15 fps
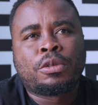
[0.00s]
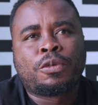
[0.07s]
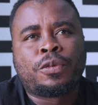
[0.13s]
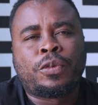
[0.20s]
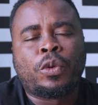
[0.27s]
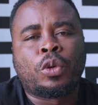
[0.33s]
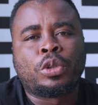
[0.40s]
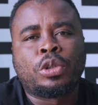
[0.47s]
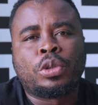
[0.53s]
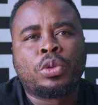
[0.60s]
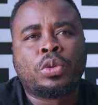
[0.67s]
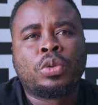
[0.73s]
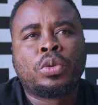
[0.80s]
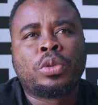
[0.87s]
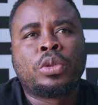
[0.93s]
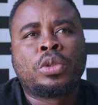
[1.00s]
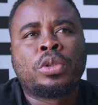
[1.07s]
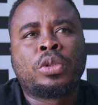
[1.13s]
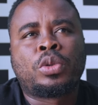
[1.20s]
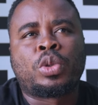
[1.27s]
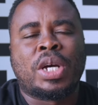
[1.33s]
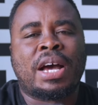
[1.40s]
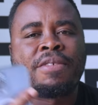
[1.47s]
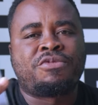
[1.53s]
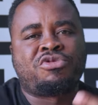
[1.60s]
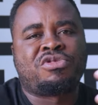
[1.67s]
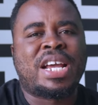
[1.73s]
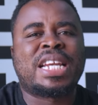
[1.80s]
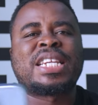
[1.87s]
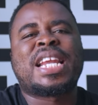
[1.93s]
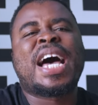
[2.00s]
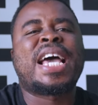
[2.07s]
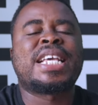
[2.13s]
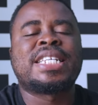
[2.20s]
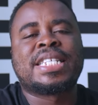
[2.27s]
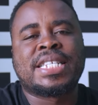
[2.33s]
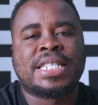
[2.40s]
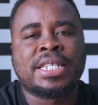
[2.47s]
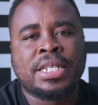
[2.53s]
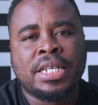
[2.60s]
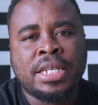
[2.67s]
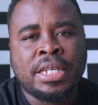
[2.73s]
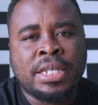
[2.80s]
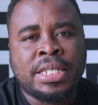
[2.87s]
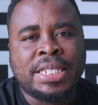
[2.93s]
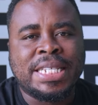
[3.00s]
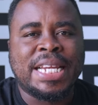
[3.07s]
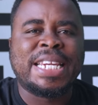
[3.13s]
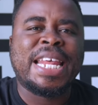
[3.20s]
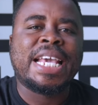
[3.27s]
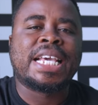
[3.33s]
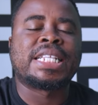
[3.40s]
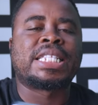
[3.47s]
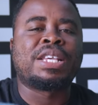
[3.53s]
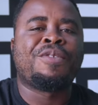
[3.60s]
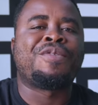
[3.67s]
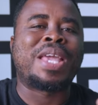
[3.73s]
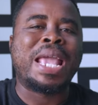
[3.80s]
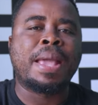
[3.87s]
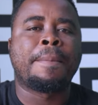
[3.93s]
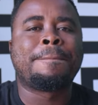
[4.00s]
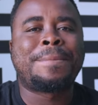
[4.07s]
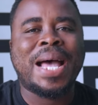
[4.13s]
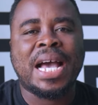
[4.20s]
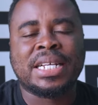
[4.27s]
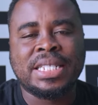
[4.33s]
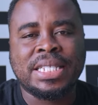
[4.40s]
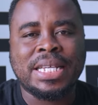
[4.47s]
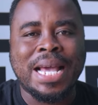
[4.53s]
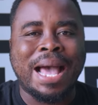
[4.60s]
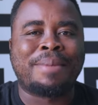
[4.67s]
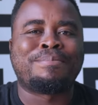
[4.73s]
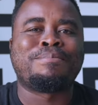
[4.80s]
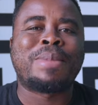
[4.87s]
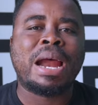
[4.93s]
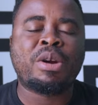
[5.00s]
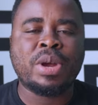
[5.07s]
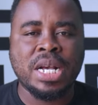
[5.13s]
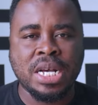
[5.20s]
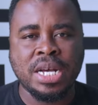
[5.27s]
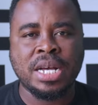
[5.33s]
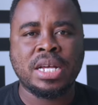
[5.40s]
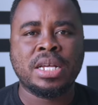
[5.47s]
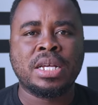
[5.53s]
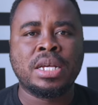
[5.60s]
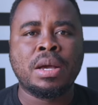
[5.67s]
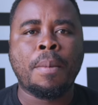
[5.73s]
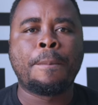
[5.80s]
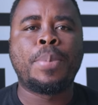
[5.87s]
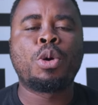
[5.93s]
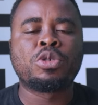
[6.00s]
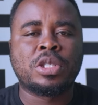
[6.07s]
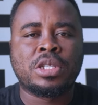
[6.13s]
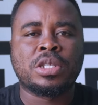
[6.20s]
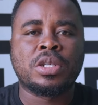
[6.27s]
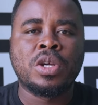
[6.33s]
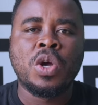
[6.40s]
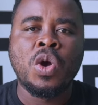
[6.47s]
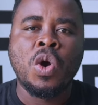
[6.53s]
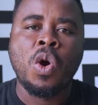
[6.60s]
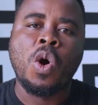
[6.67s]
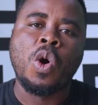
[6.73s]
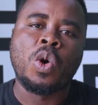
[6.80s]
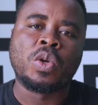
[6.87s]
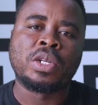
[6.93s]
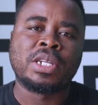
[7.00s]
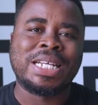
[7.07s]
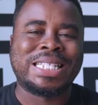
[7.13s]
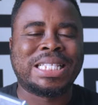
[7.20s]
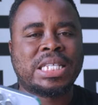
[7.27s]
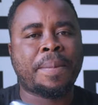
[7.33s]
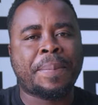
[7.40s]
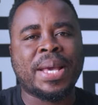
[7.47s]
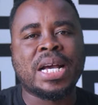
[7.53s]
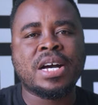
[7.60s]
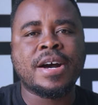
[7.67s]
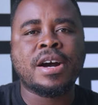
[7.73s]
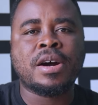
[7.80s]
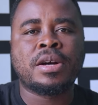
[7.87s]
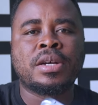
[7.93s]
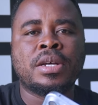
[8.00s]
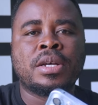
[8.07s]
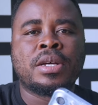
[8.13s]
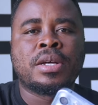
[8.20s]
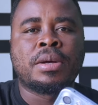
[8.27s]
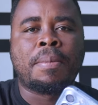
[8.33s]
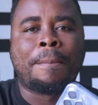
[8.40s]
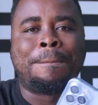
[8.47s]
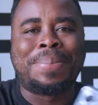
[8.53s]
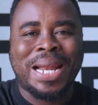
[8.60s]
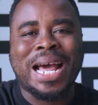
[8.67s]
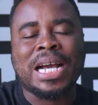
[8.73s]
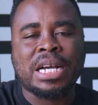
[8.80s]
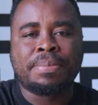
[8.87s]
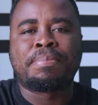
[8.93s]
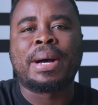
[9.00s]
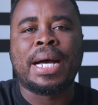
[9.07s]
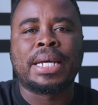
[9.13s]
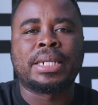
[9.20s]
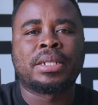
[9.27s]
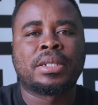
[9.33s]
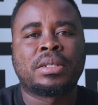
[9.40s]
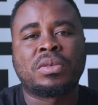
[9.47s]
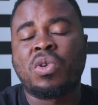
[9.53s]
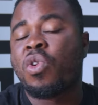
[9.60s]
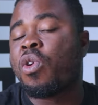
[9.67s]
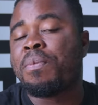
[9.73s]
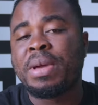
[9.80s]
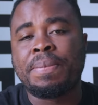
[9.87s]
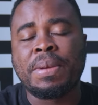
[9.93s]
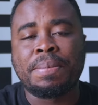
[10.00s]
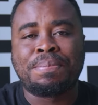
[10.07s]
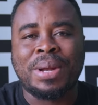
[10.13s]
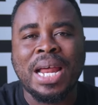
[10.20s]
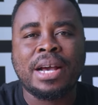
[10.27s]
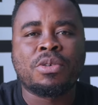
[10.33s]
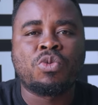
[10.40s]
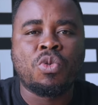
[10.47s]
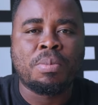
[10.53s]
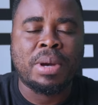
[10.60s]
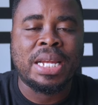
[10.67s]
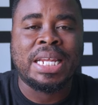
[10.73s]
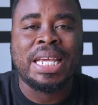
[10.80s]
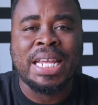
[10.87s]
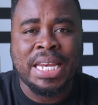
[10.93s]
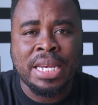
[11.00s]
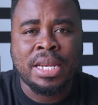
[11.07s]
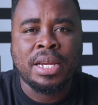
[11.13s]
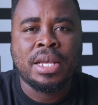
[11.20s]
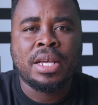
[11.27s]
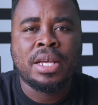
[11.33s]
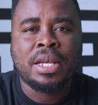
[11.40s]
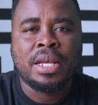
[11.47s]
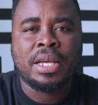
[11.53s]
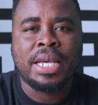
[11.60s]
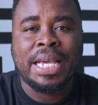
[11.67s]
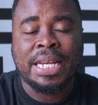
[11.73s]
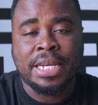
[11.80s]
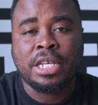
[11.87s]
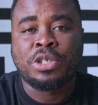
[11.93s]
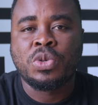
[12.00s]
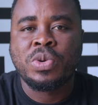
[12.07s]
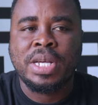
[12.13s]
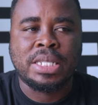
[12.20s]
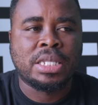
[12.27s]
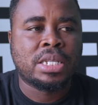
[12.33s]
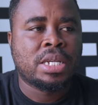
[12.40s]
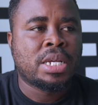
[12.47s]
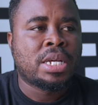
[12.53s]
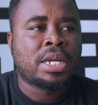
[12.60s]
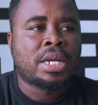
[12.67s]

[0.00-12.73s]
for you to have realized the negative impact America puts on the typical black man or maybe black woman in in the US.